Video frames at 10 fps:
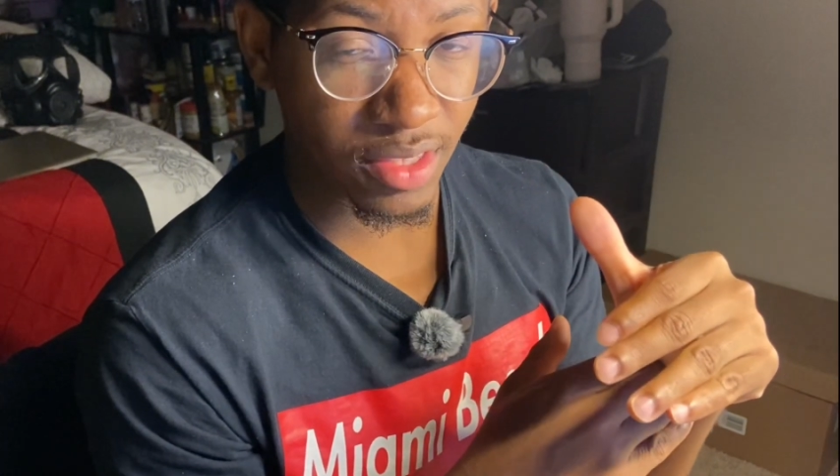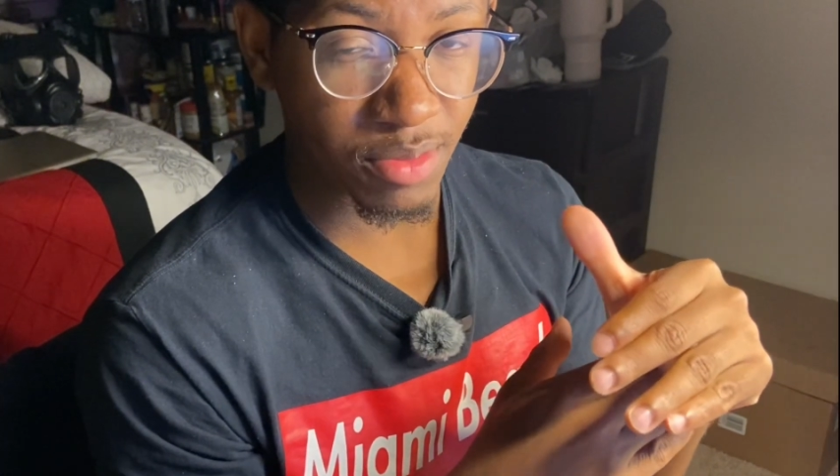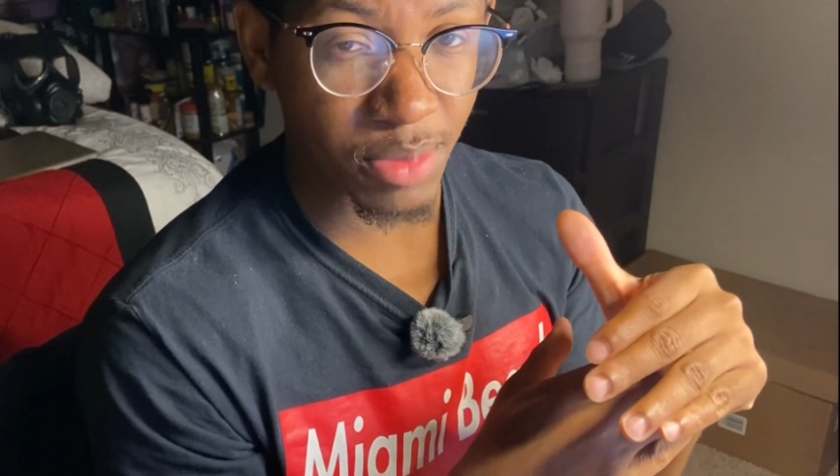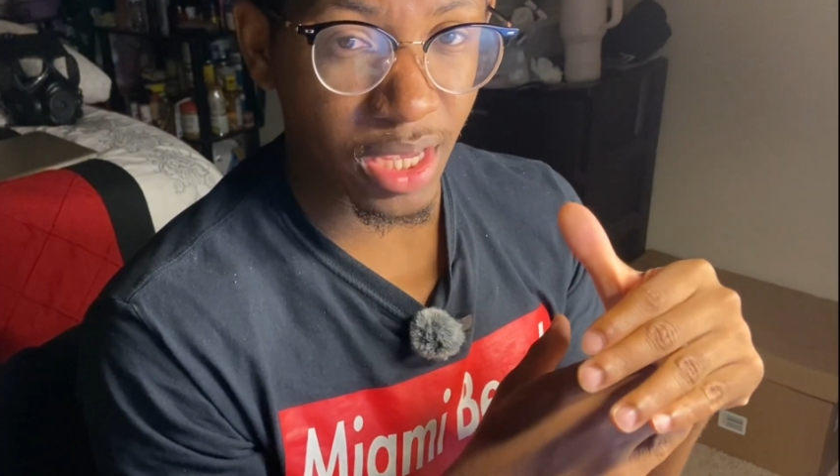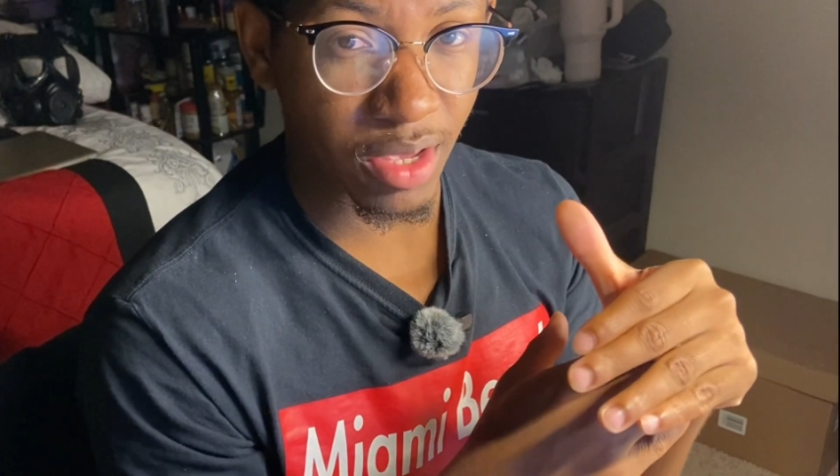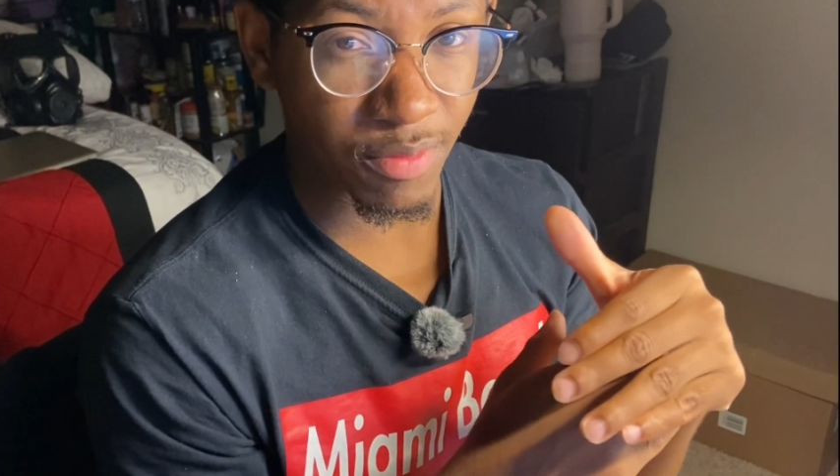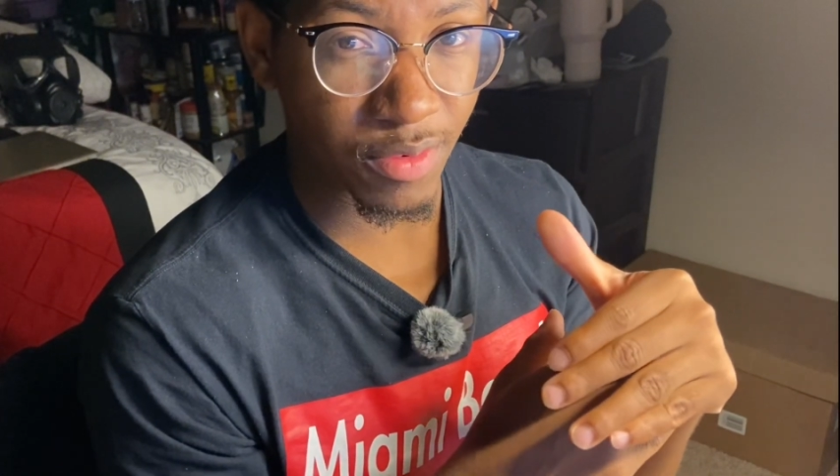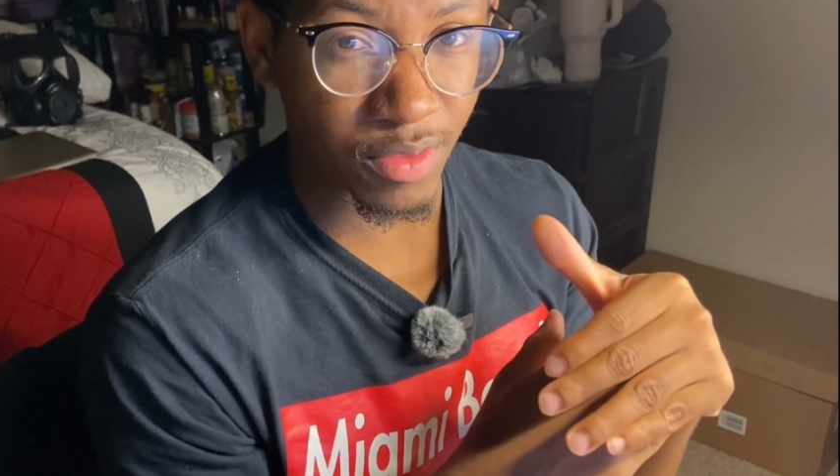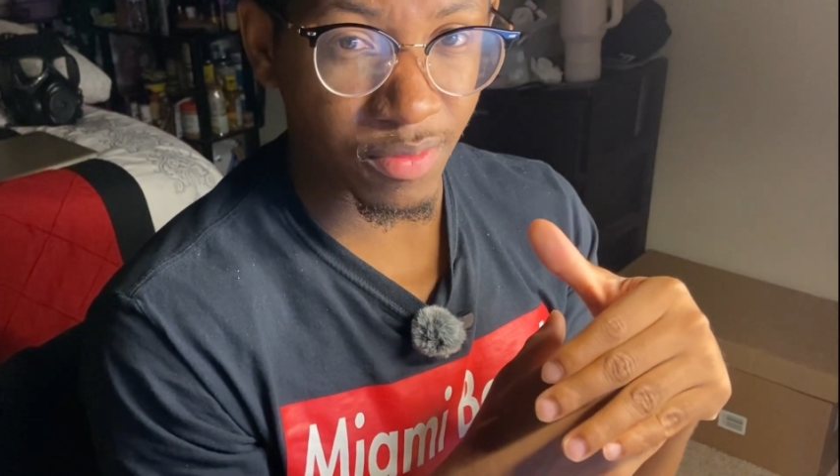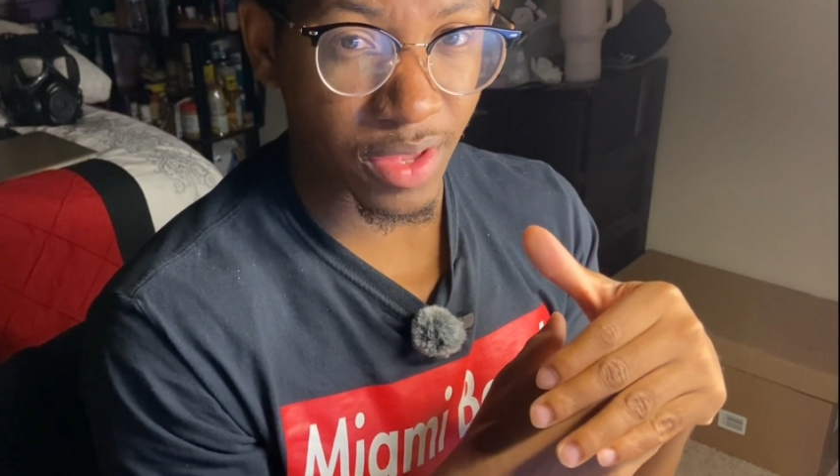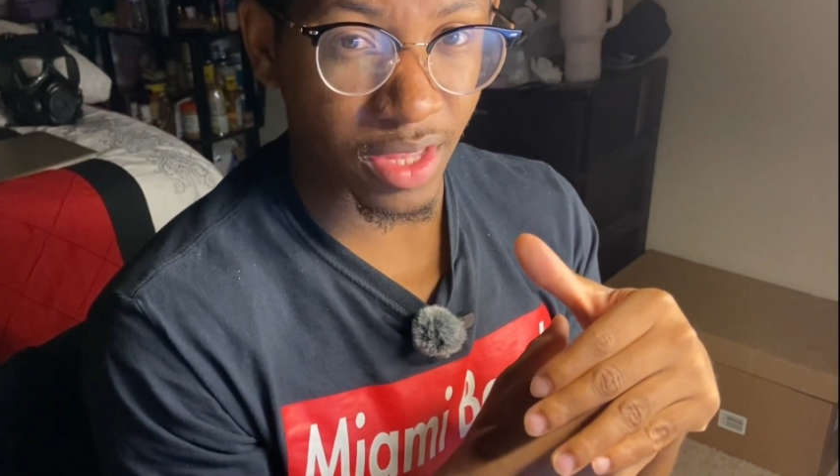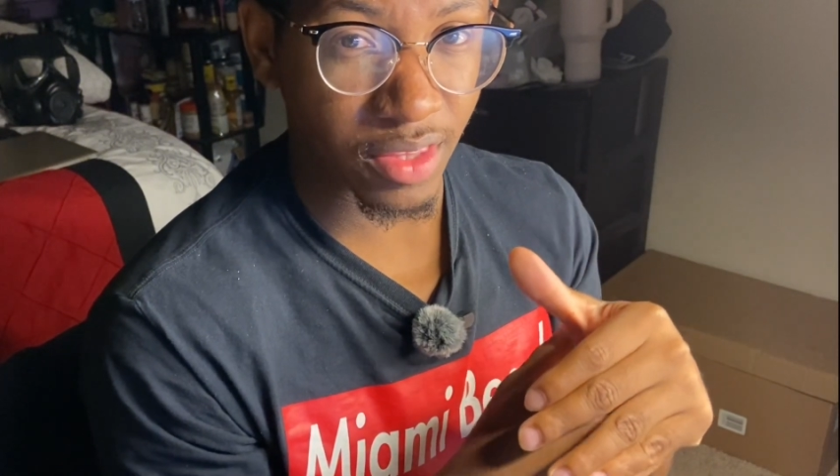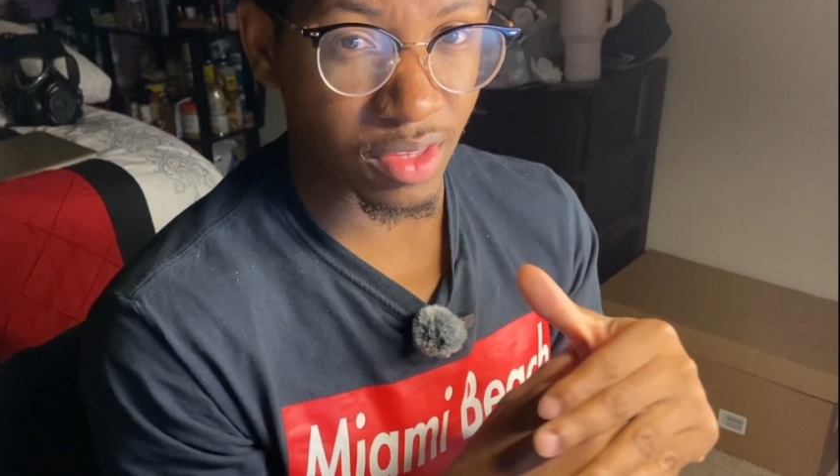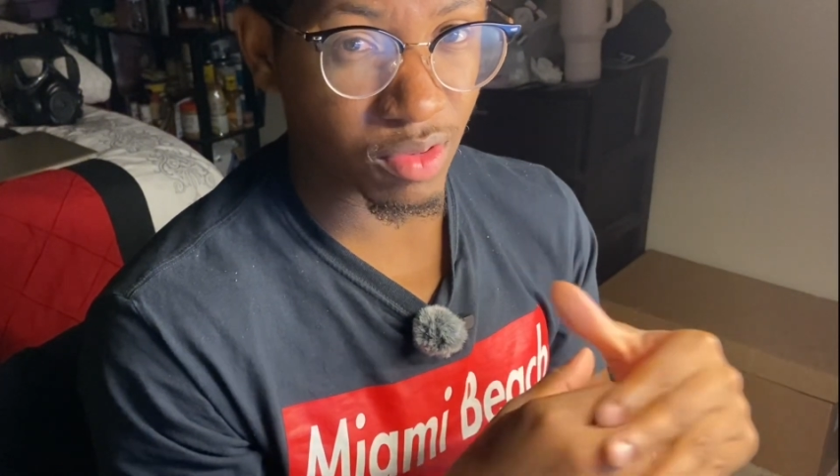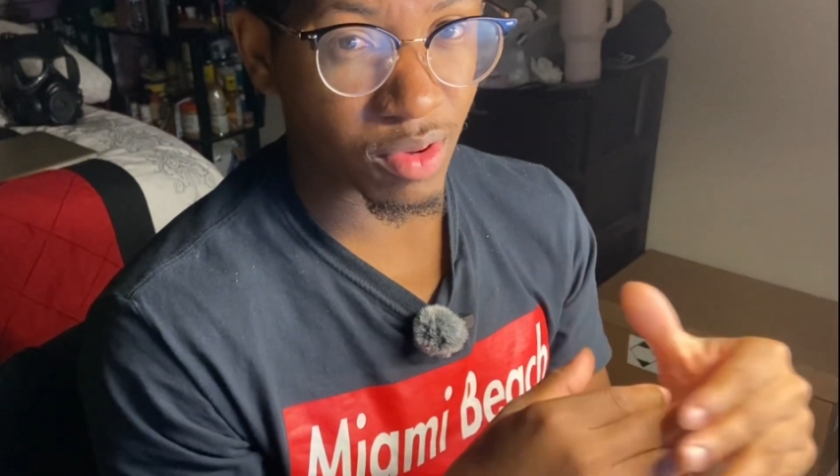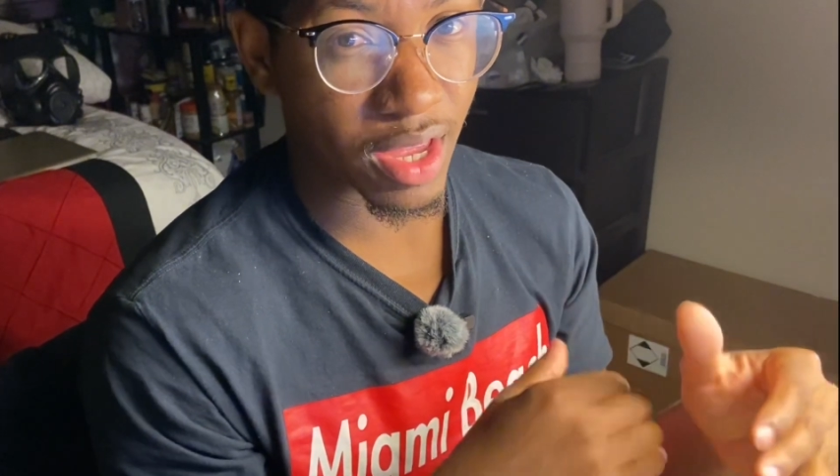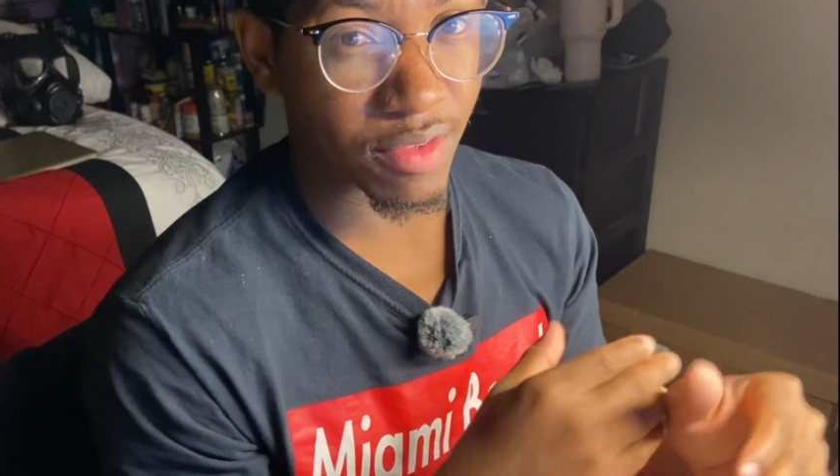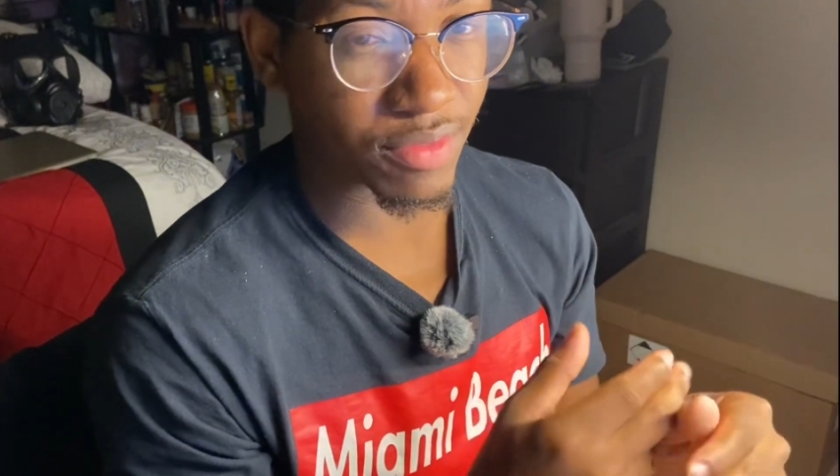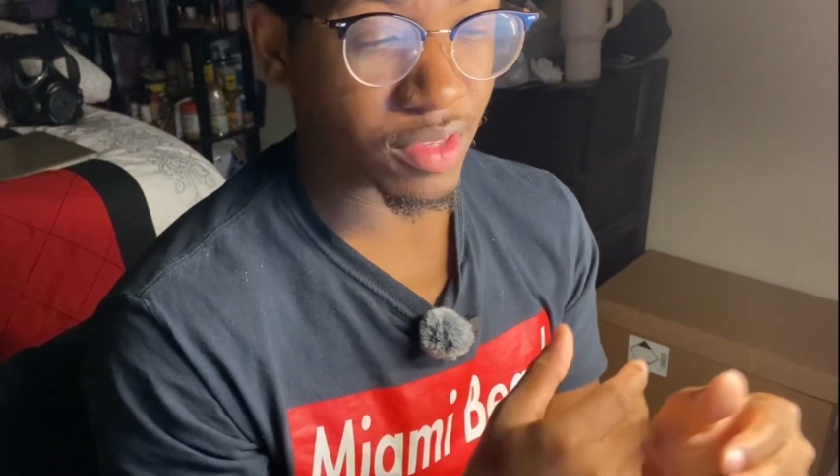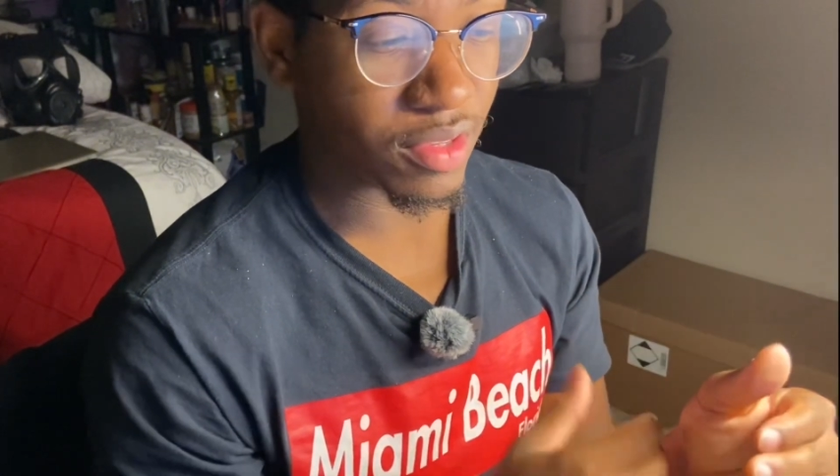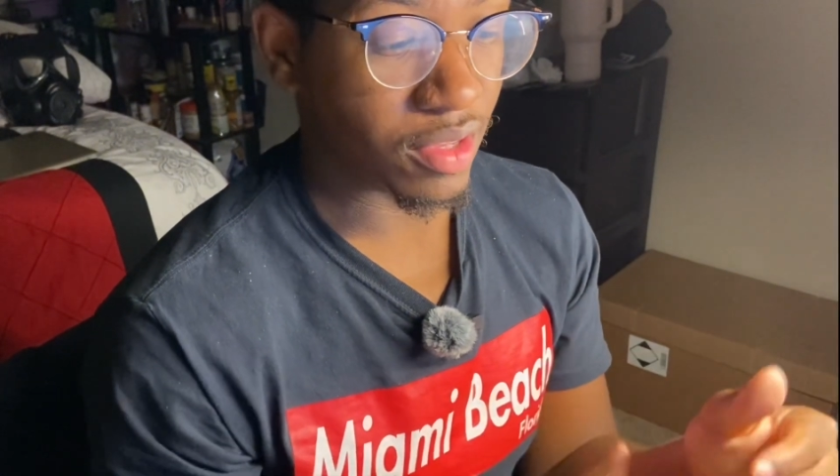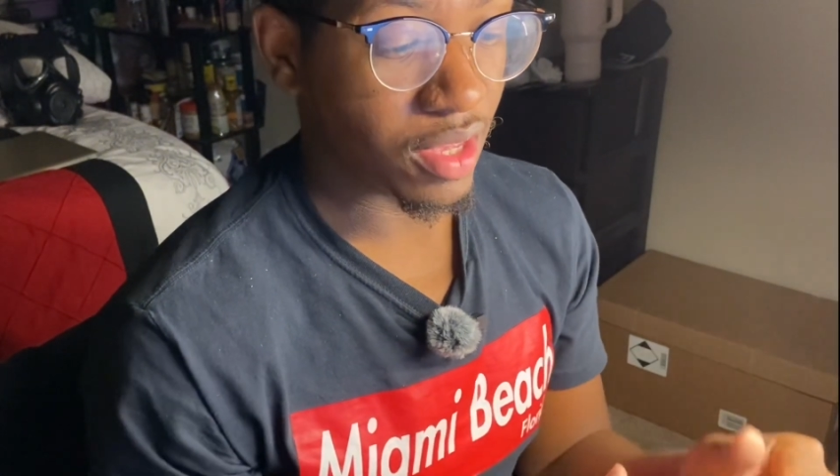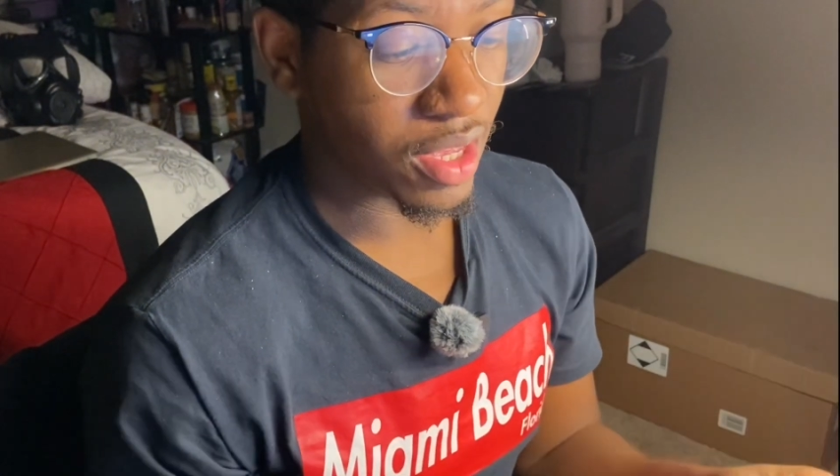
to make up for the fact that you have to